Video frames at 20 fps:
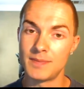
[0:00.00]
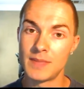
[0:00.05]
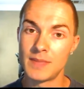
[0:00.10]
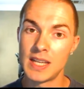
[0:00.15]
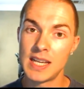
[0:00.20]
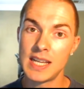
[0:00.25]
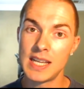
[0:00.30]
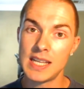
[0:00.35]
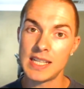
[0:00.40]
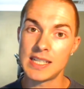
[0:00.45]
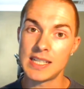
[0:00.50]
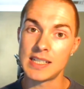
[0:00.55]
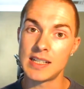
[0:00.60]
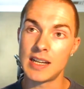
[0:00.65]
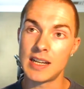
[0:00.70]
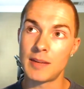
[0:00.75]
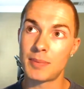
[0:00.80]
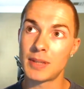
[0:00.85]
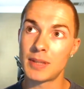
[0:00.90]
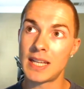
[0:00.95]
It
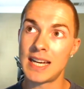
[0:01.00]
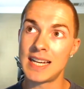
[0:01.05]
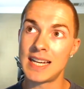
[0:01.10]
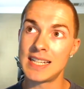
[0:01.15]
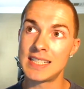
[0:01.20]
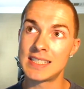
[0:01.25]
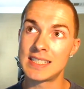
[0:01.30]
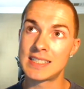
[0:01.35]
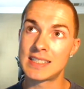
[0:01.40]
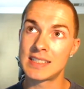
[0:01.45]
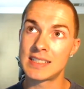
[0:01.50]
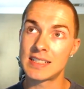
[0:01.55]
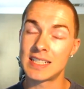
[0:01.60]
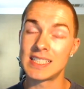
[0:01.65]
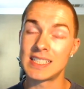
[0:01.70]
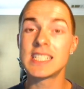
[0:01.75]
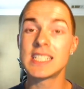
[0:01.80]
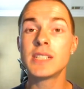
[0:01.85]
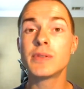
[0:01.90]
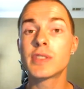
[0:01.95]
applies
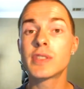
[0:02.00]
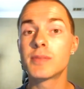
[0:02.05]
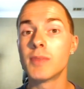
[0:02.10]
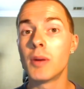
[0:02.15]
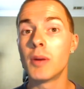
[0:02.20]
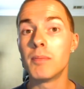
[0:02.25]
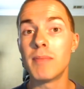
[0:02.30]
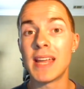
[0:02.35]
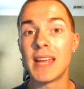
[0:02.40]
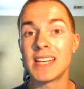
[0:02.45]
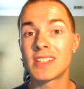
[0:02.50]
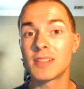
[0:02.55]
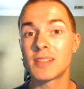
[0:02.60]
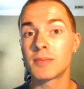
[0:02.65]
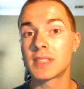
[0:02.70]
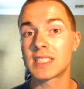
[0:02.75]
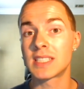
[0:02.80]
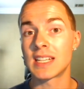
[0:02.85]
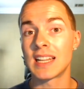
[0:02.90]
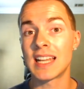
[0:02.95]
continuous momentum
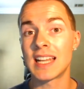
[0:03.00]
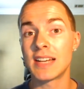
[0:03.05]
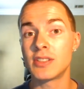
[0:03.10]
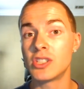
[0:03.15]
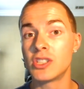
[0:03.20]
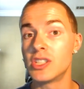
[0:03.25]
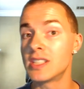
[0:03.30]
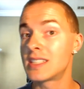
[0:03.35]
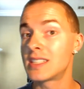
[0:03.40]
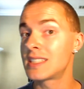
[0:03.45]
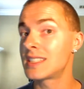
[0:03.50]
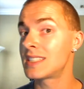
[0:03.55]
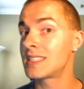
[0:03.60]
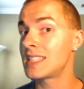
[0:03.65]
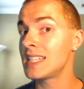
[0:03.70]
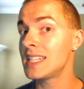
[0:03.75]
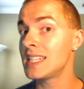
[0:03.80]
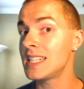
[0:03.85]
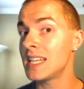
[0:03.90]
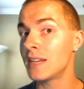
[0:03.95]
because it allows you to
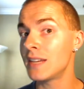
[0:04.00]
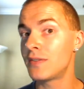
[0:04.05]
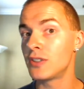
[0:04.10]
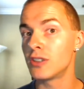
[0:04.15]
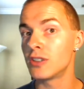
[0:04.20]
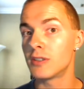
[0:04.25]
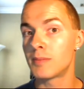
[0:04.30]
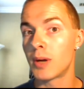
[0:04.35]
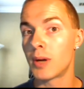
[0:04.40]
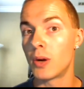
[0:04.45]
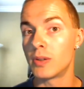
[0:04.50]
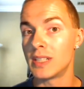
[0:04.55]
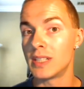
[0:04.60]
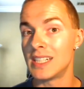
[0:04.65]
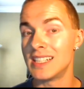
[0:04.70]
see if your opponent is